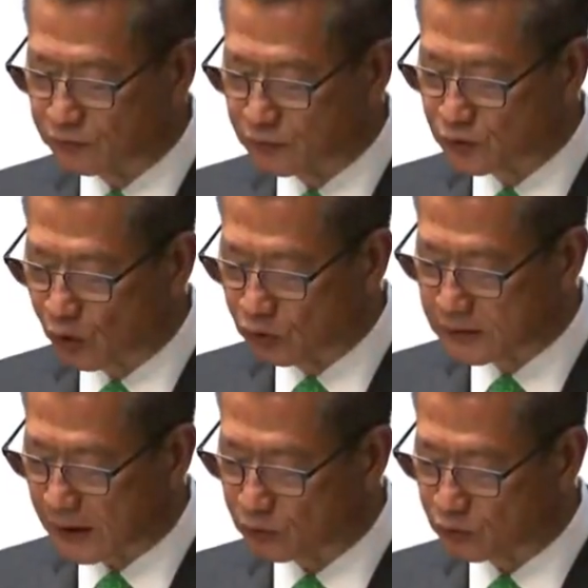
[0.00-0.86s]
which is the
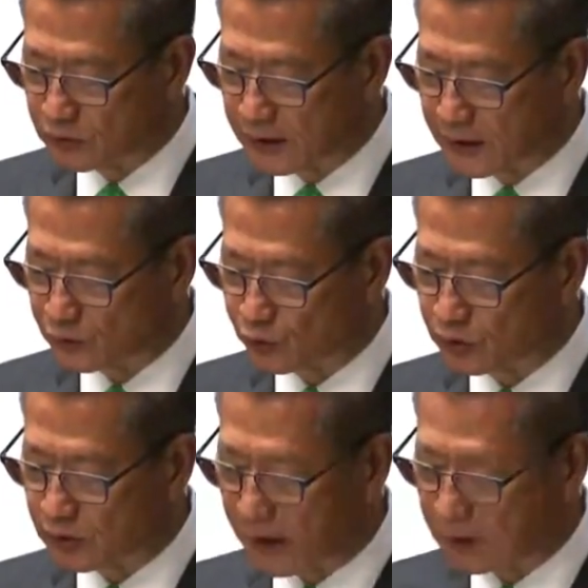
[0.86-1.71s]
first institution
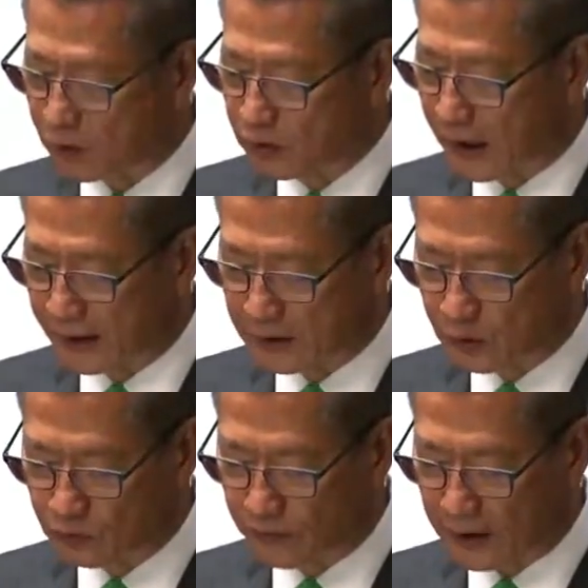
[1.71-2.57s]
in
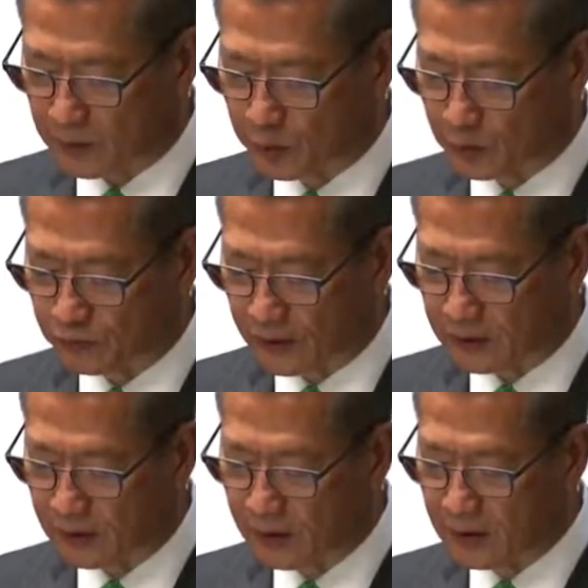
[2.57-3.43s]
Asia
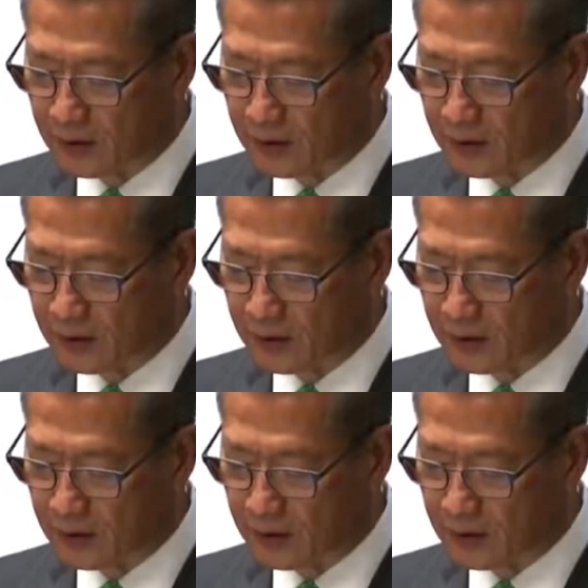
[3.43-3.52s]
specializing in